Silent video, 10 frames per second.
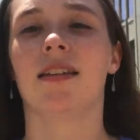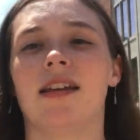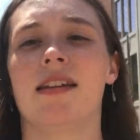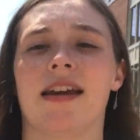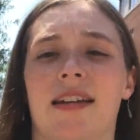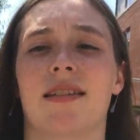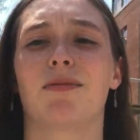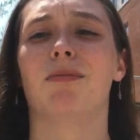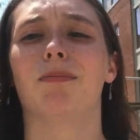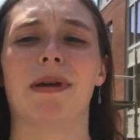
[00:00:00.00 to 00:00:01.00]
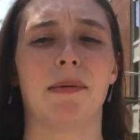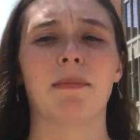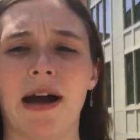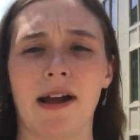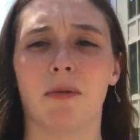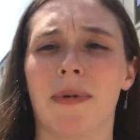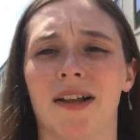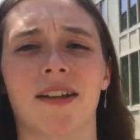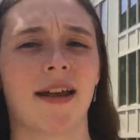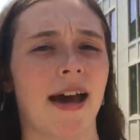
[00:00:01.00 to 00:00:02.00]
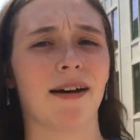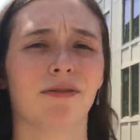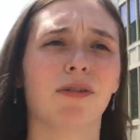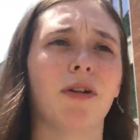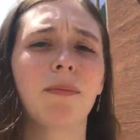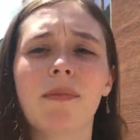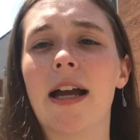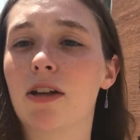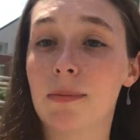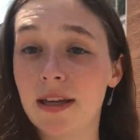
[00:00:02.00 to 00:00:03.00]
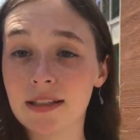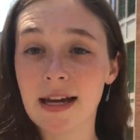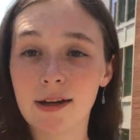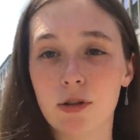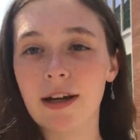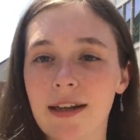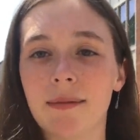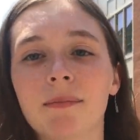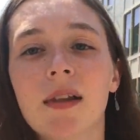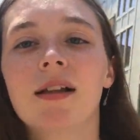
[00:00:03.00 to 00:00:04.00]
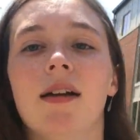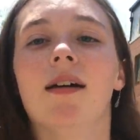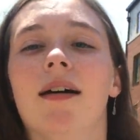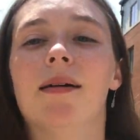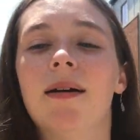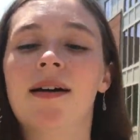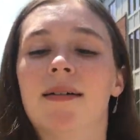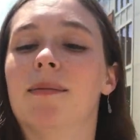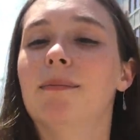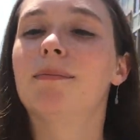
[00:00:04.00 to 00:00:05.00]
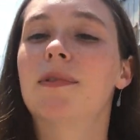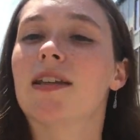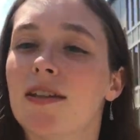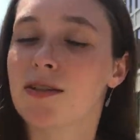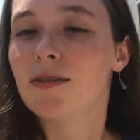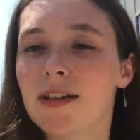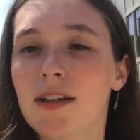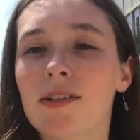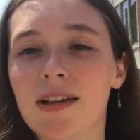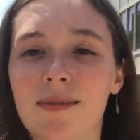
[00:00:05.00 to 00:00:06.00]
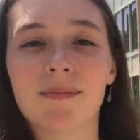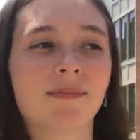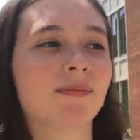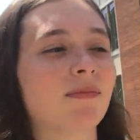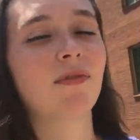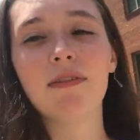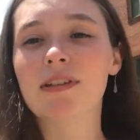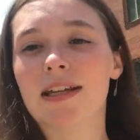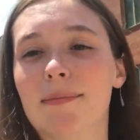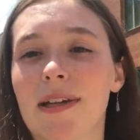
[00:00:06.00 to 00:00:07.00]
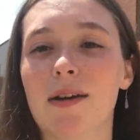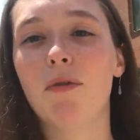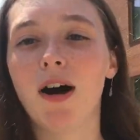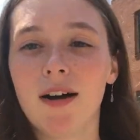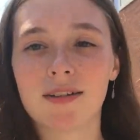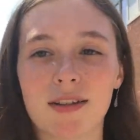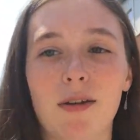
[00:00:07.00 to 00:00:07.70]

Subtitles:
the next maybe mile and a half, or I could be exaggerating, to the student union. 15-minute walk, so